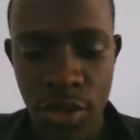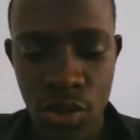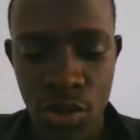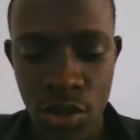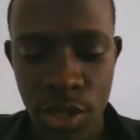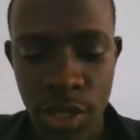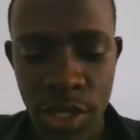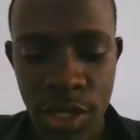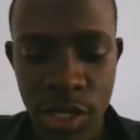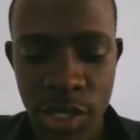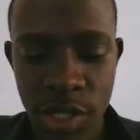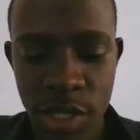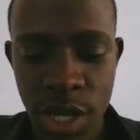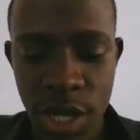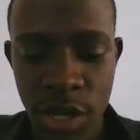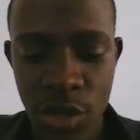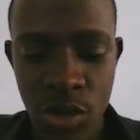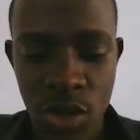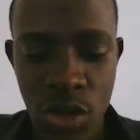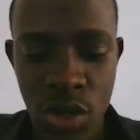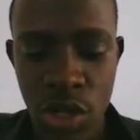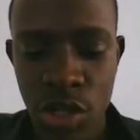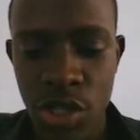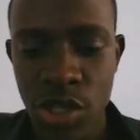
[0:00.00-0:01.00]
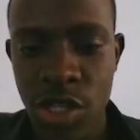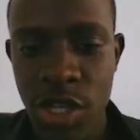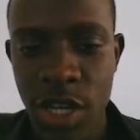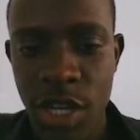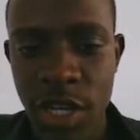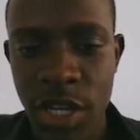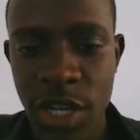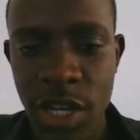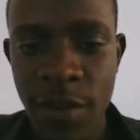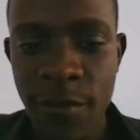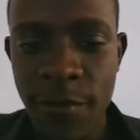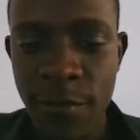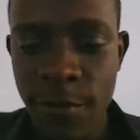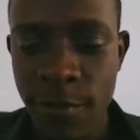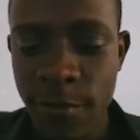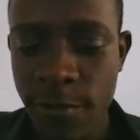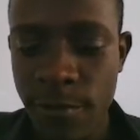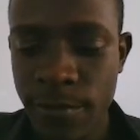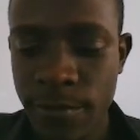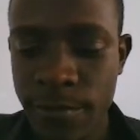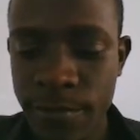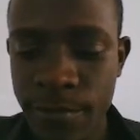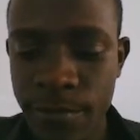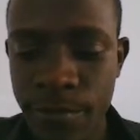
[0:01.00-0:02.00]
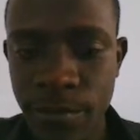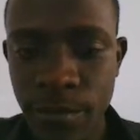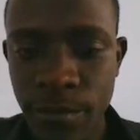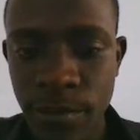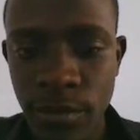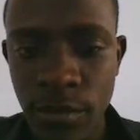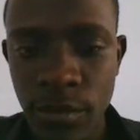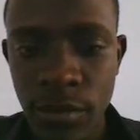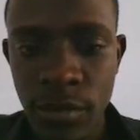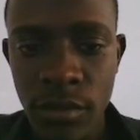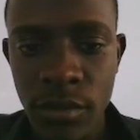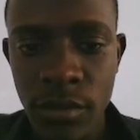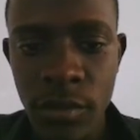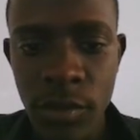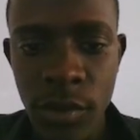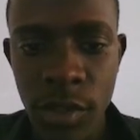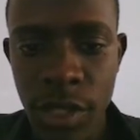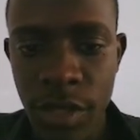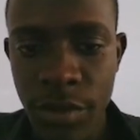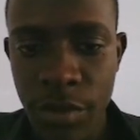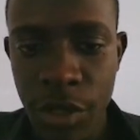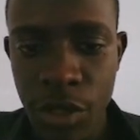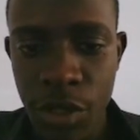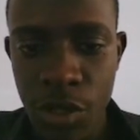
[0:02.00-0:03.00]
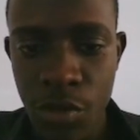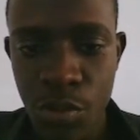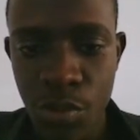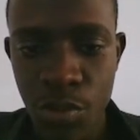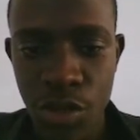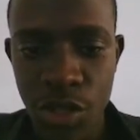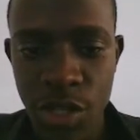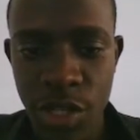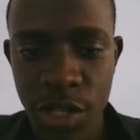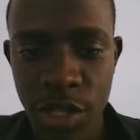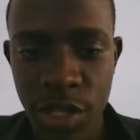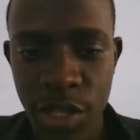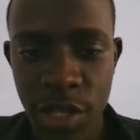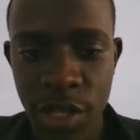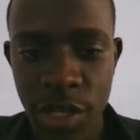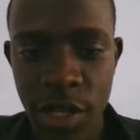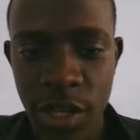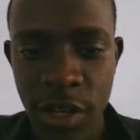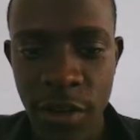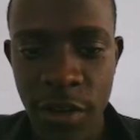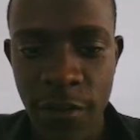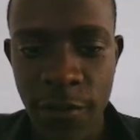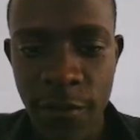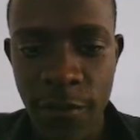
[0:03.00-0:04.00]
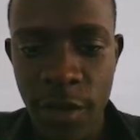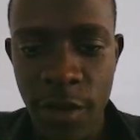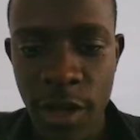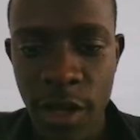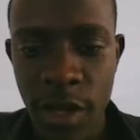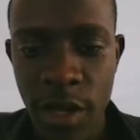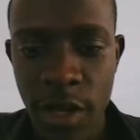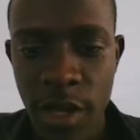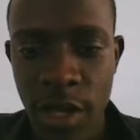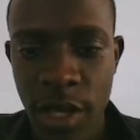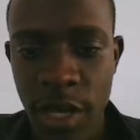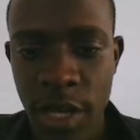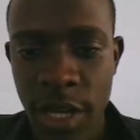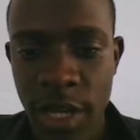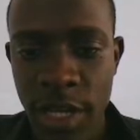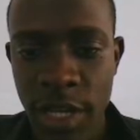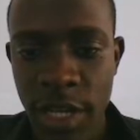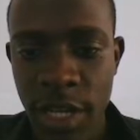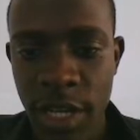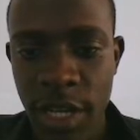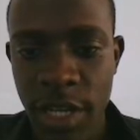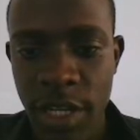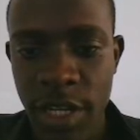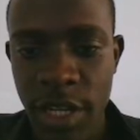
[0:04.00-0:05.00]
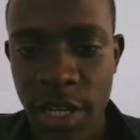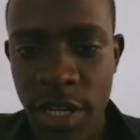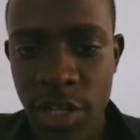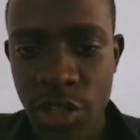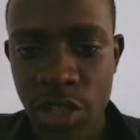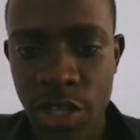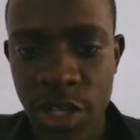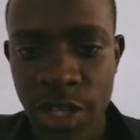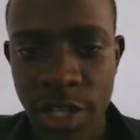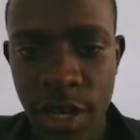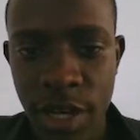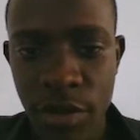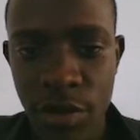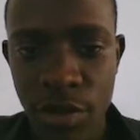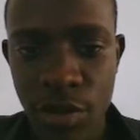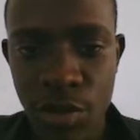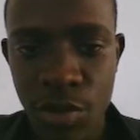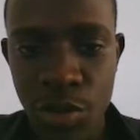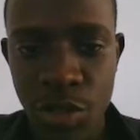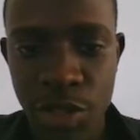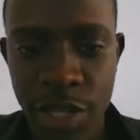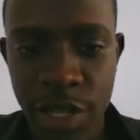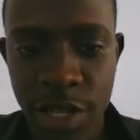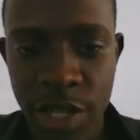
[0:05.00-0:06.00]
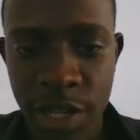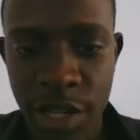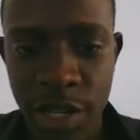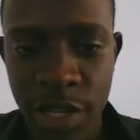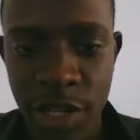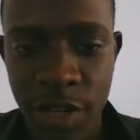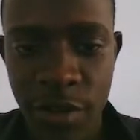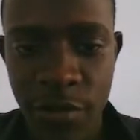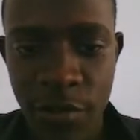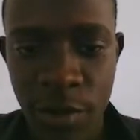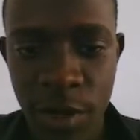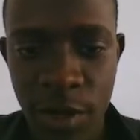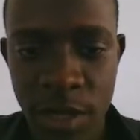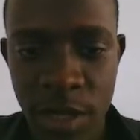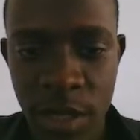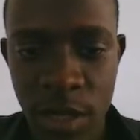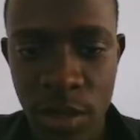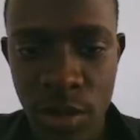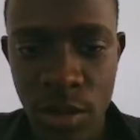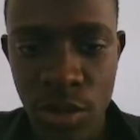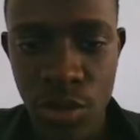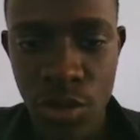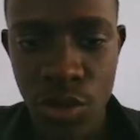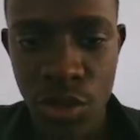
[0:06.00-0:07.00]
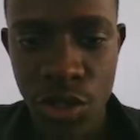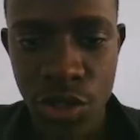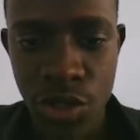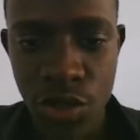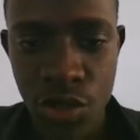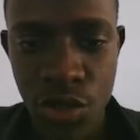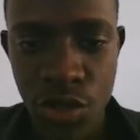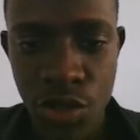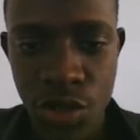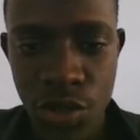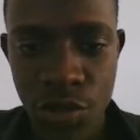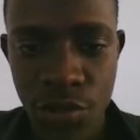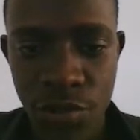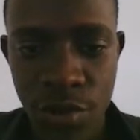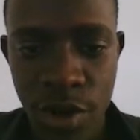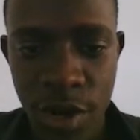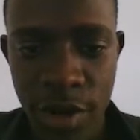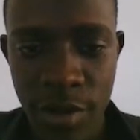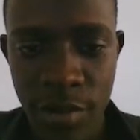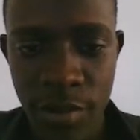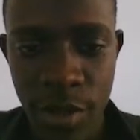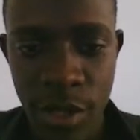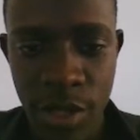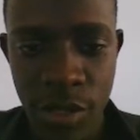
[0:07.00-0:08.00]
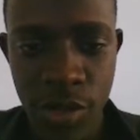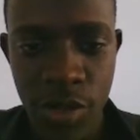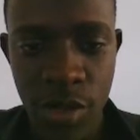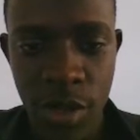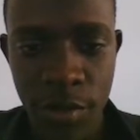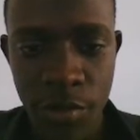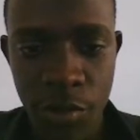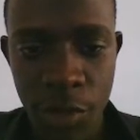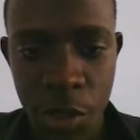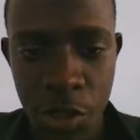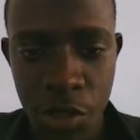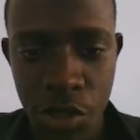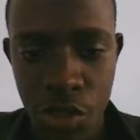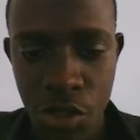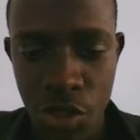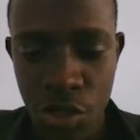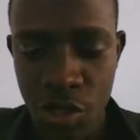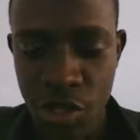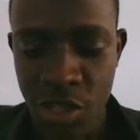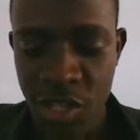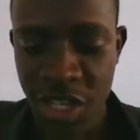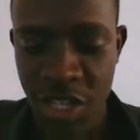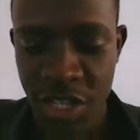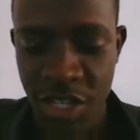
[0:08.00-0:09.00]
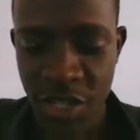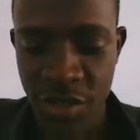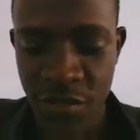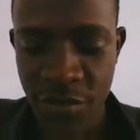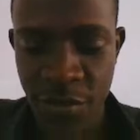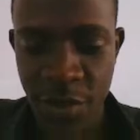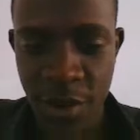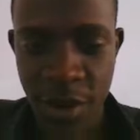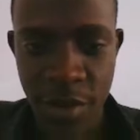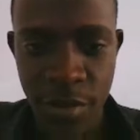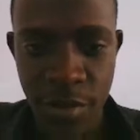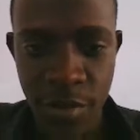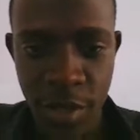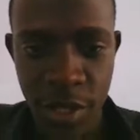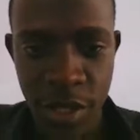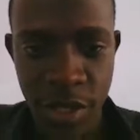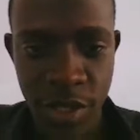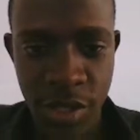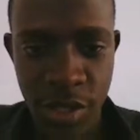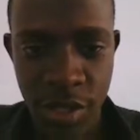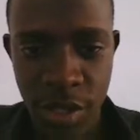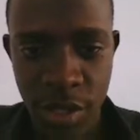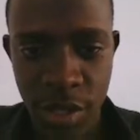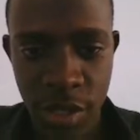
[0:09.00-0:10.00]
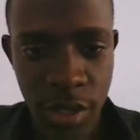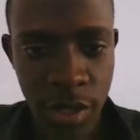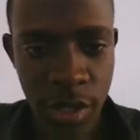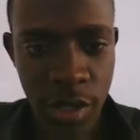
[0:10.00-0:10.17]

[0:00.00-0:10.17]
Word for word: So in this case, we're going to say div, to put in a div, and then actually I won't put in a div, what I'll do is to use fragments. So I'm going to use just fragments.